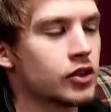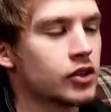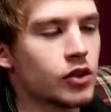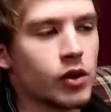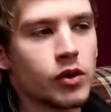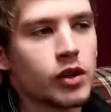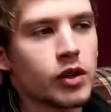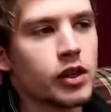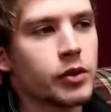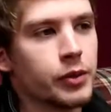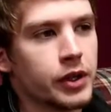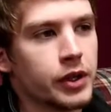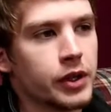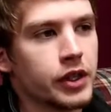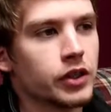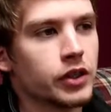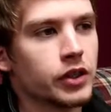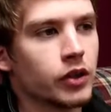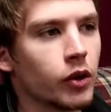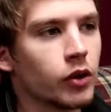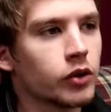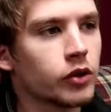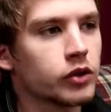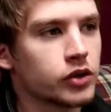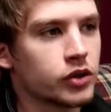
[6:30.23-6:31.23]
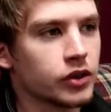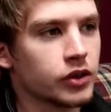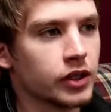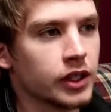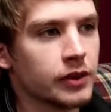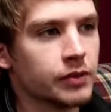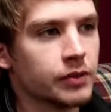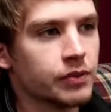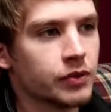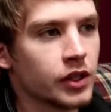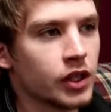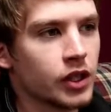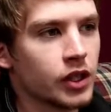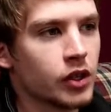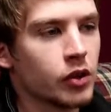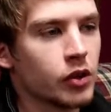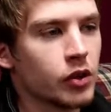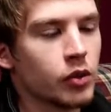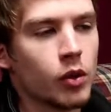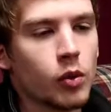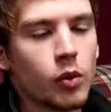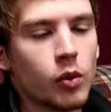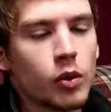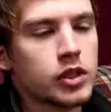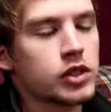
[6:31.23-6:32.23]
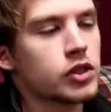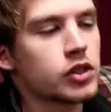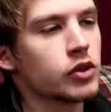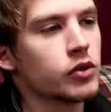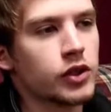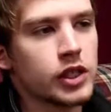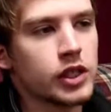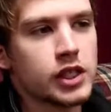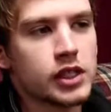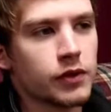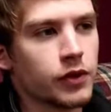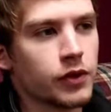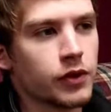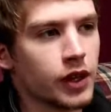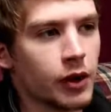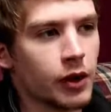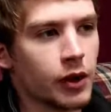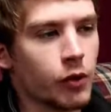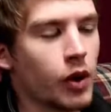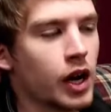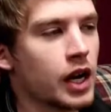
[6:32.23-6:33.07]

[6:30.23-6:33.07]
don't commit adultery, well, what's the reason for that?